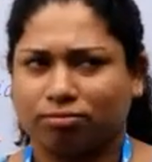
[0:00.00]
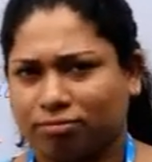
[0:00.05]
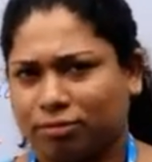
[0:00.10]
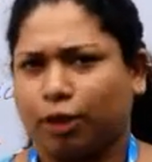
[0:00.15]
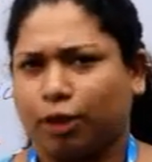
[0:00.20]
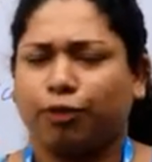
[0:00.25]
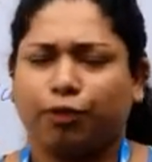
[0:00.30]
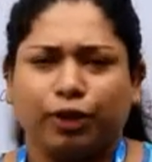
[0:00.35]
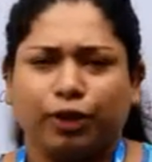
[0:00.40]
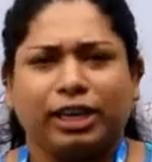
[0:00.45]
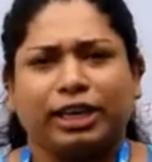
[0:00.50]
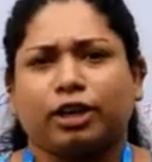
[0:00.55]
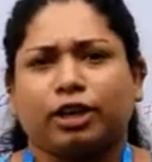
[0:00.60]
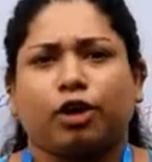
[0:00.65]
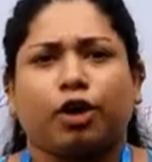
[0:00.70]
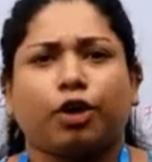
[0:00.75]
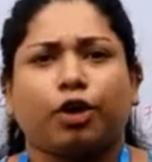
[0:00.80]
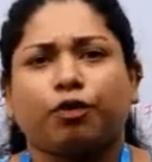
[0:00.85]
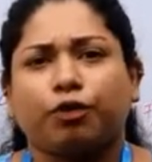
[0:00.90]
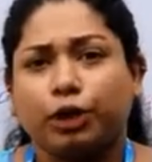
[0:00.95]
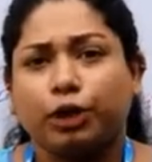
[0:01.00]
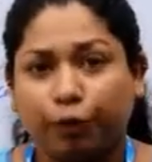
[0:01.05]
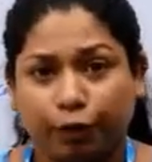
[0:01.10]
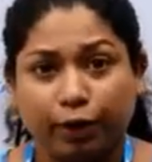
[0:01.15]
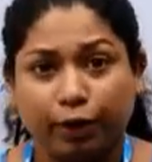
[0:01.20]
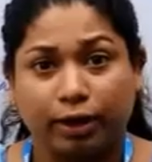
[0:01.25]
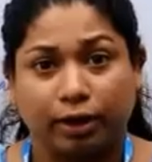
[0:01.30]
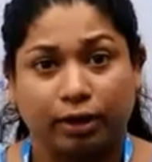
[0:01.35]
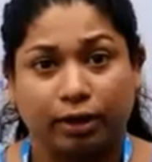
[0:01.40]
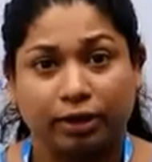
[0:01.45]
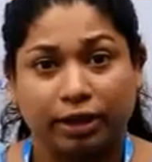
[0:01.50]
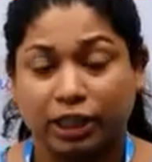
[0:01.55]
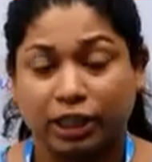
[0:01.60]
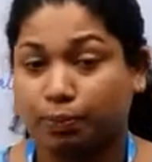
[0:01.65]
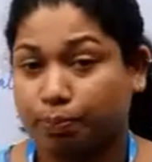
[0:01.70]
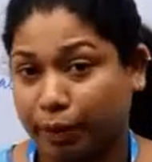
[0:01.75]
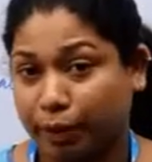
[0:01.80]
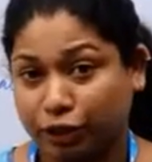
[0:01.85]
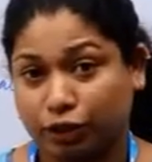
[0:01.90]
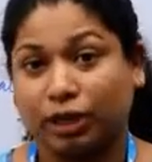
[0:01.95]
they feel it a lot of difficult,
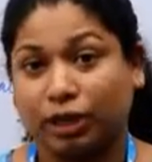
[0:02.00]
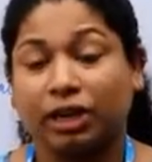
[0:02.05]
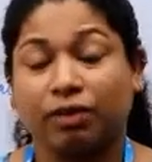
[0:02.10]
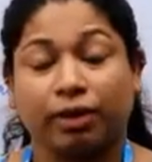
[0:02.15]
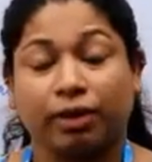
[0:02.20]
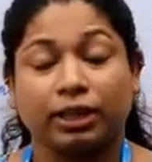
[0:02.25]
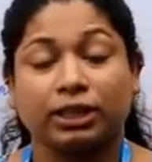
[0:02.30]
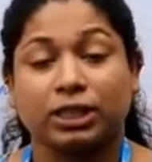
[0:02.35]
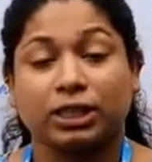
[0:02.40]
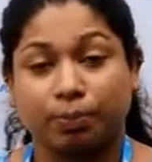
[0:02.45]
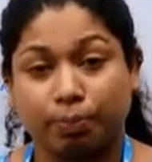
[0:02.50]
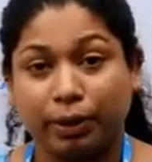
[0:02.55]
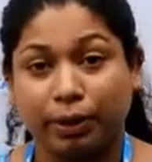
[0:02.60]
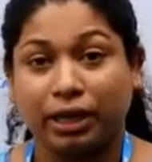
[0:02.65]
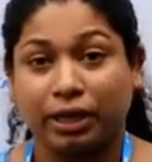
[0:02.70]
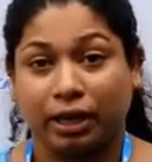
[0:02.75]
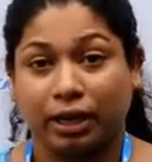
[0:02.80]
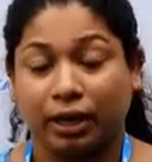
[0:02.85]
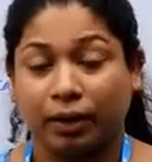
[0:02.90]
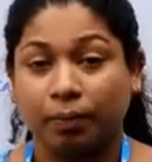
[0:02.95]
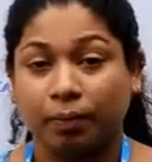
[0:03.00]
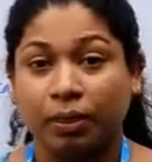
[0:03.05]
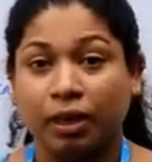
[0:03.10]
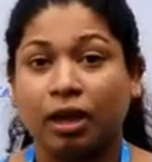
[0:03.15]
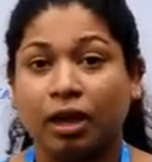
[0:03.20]
especially while speaking,